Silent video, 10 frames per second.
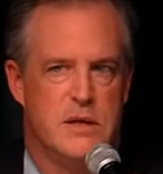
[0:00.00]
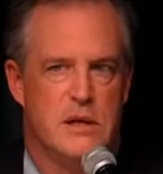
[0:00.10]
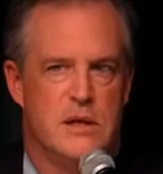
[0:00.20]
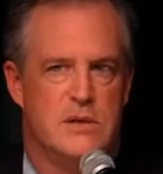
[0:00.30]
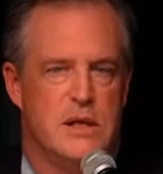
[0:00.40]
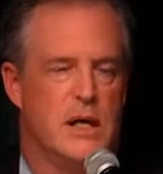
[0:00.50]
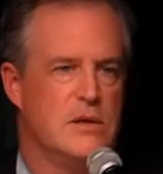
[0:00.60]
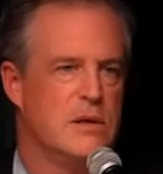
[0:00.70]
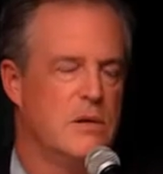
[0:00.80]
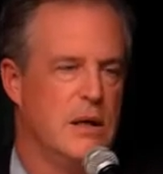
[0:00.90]
done is it
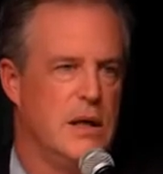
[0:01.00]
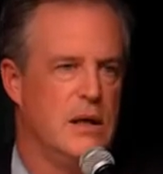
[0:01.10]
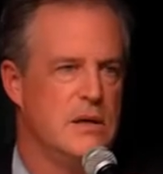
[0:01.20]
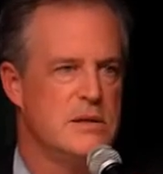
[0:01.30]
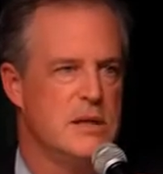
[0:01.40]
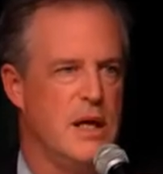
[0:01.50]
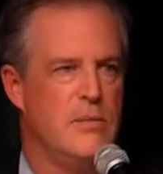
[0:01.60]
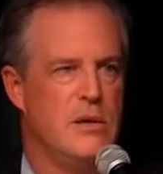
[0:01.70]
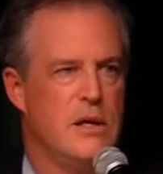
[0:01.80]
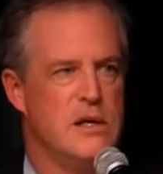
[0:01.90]
has created a
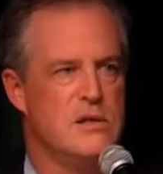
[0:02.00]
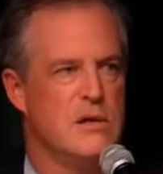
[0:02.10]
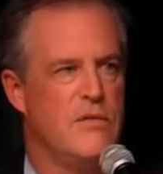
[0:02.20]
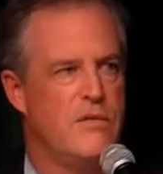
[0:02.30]
stabilizing